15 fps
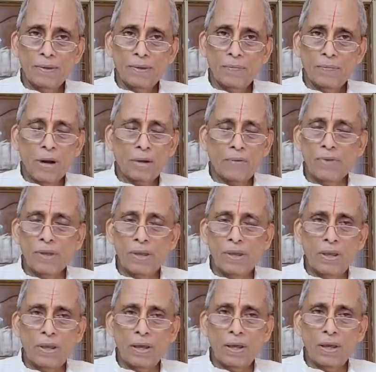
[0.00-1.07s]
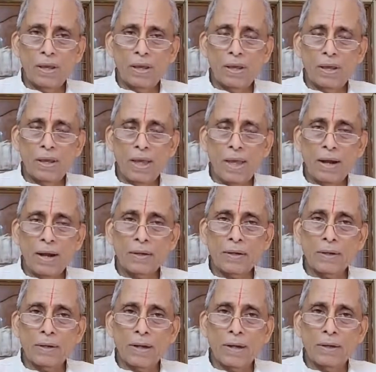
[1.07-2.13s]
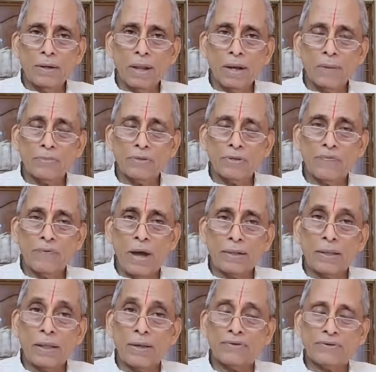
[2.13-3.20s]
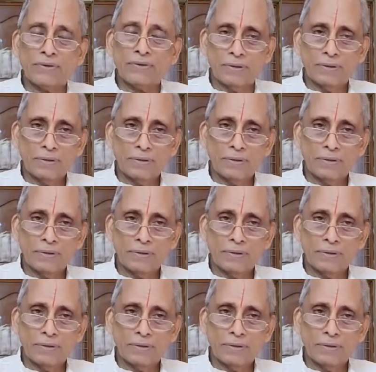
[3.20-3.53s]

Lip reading: But we act in terms of others.